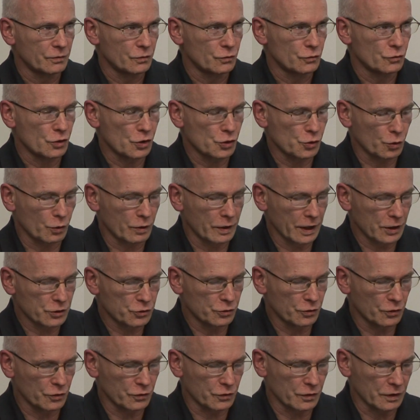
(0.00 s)
just to catch
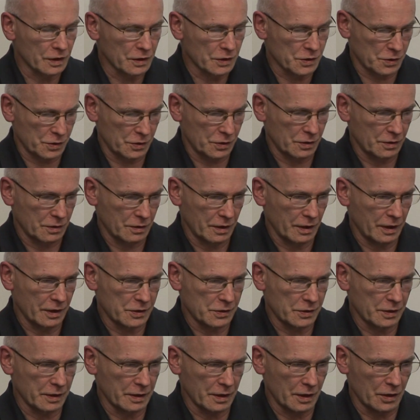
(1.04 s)
the things as
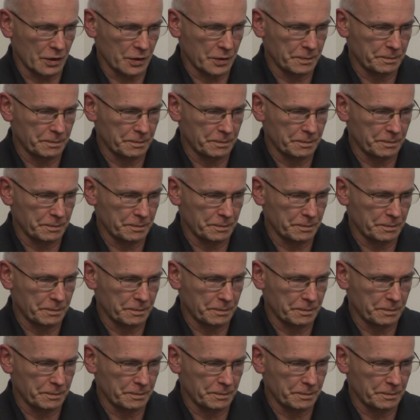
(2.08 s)
they are.